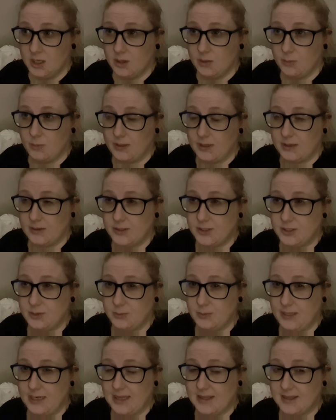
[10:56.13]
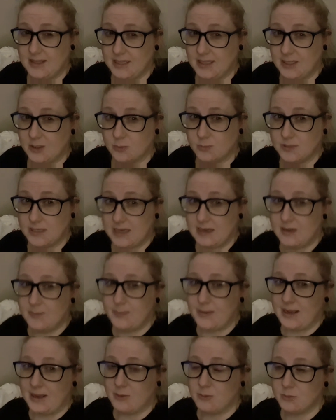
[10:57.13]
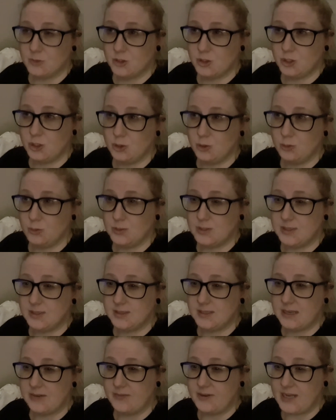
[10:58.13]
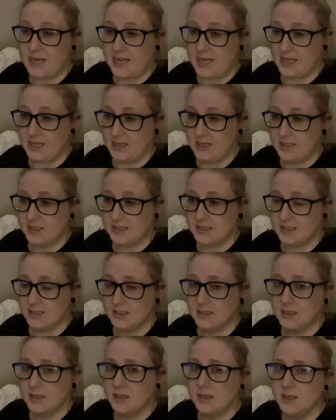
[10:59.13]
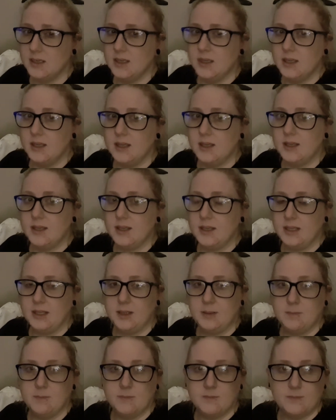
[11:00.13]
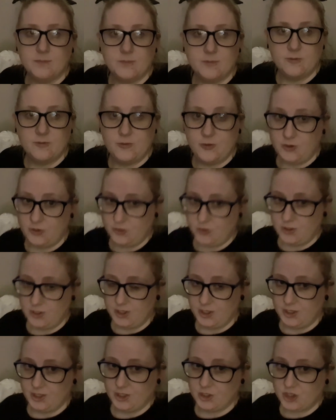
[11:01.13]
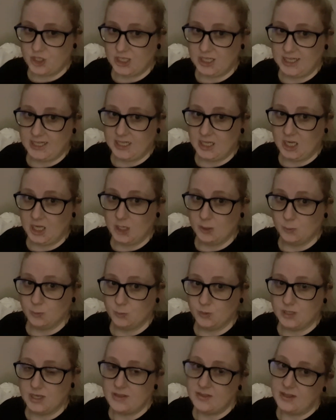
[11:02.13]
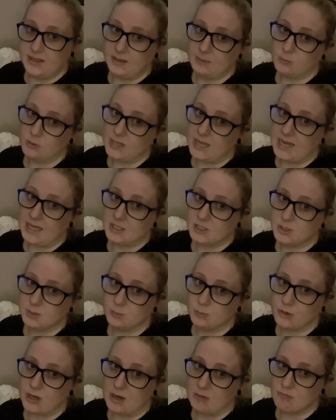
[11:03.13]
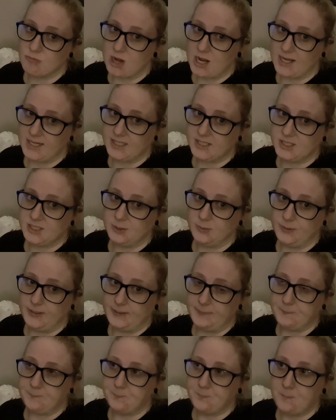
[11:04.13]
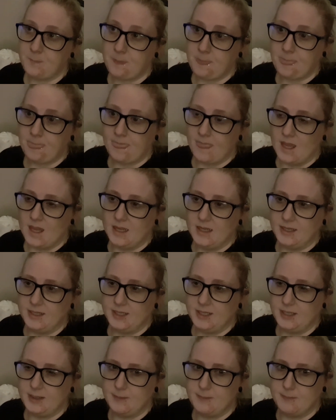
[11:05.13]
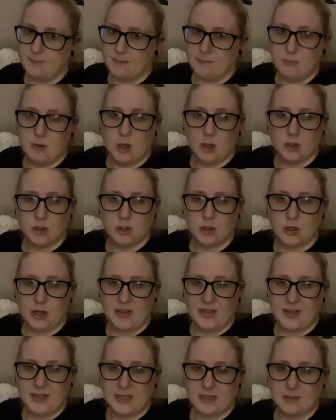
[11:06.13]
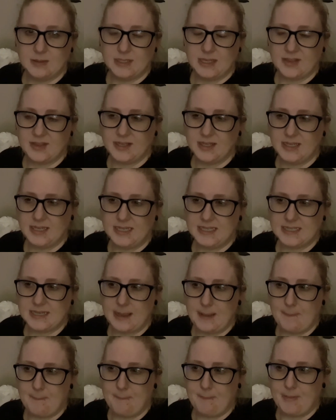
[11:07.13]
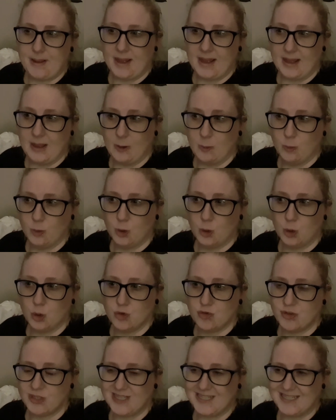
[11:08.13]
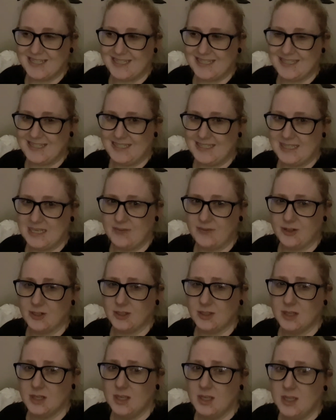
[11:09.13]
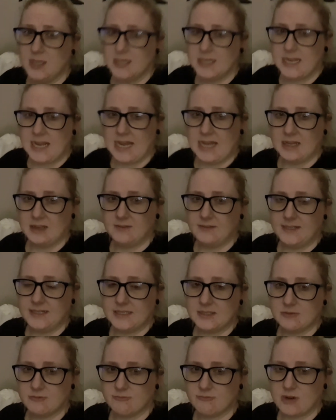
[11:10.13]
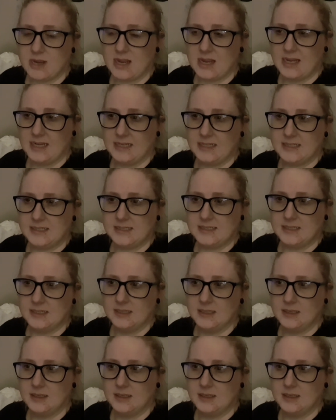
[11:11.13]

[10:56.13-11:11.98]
when I do it, I think it comes out about 278. Um, for the chili alone, and then I'm going to add some brown rice to it. Um, I'm not sure. I think I, I think it's about 167 calories of rice.